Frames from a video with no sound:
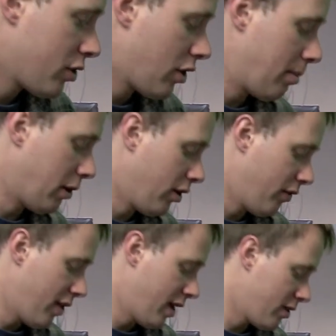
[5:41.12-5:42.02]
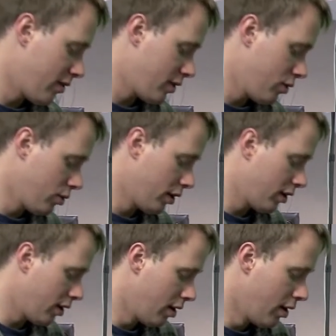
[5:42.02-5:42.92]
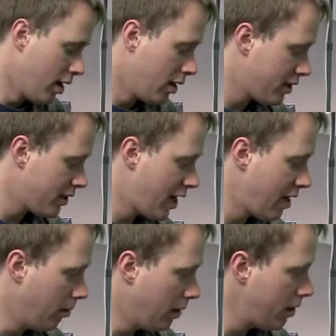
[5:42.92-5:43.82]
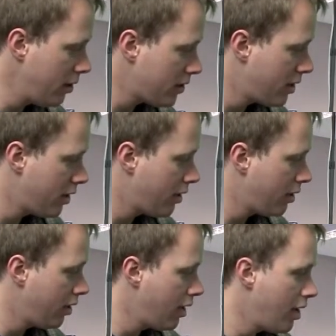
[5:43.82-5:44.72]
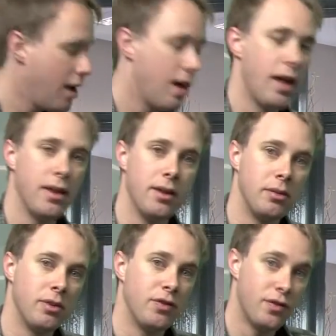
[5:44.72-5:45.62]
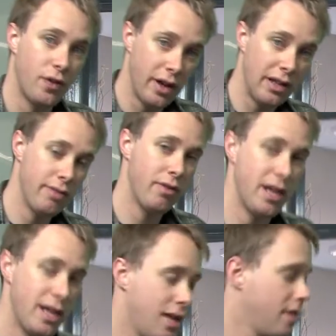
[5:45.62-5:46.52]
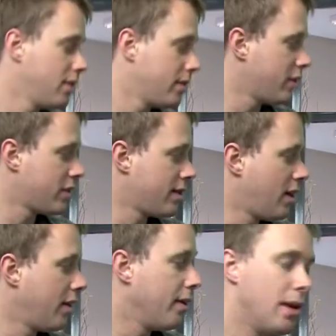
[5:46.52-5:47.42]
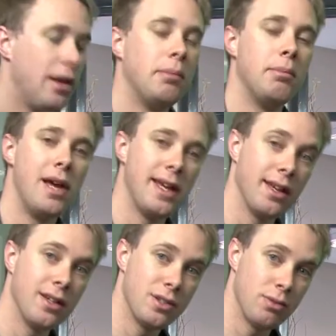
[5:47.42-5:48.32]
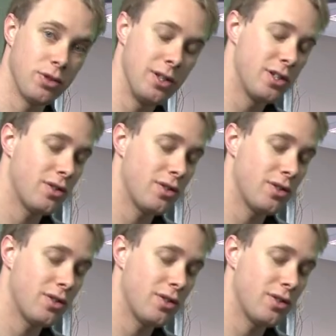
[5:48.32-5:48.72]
the tripod off then so it's all gonna stay put. And then we're finally ready to start making some green